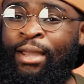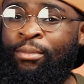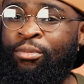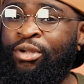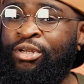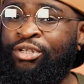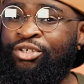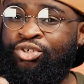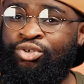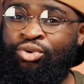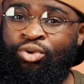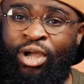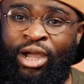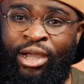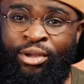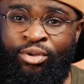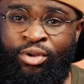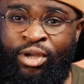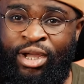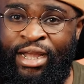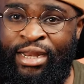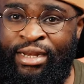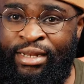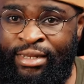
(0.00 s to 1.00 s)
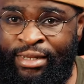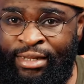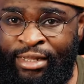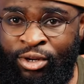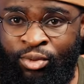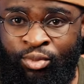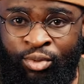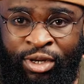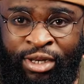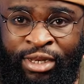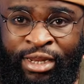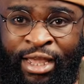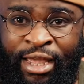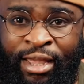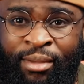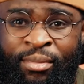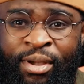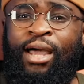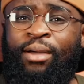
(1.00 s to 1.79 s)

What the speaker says: I'm going to show you how you can deal with them.